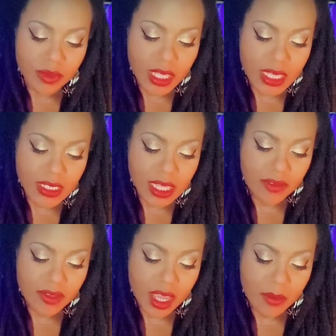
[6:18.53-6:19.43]
in this
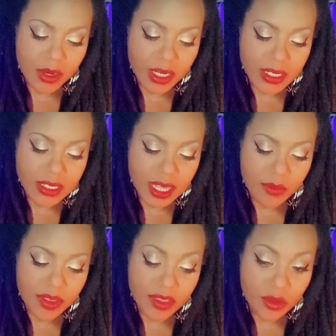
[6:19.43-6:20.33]
lifetime are going to stay
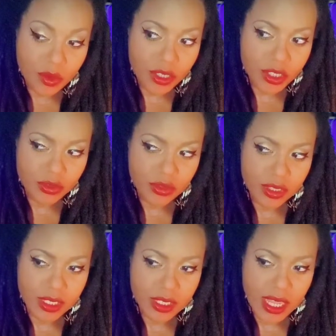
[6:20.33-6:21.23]
with your
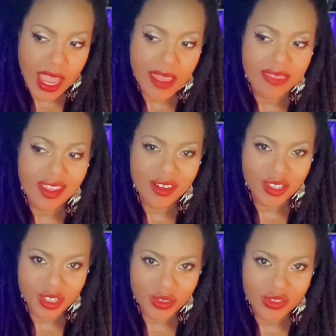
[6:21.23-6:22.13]
children and their
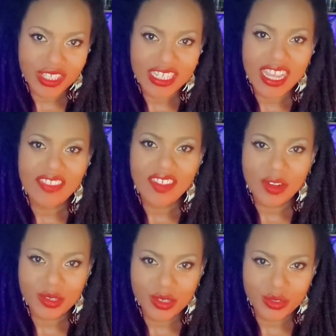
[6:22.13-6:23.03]
children and
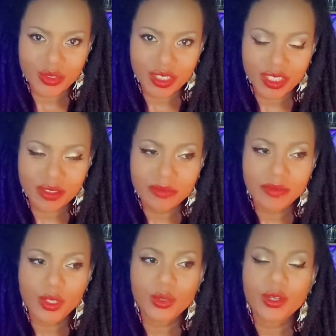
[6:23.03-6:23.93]
their children.
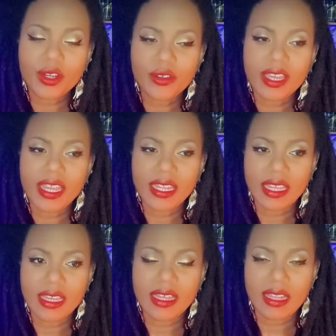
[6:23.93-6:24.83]
You are
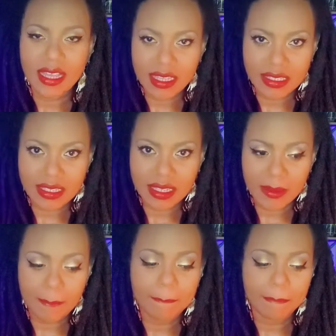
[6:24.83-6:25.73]
creating a legacy.
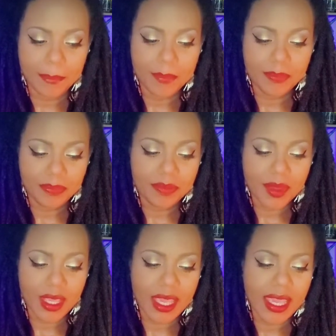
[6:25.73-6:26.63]

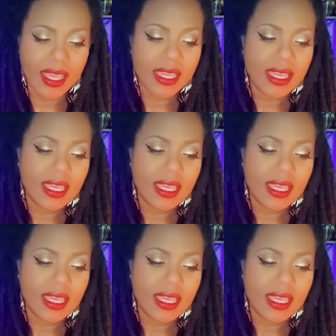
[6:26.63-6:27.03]
Okay.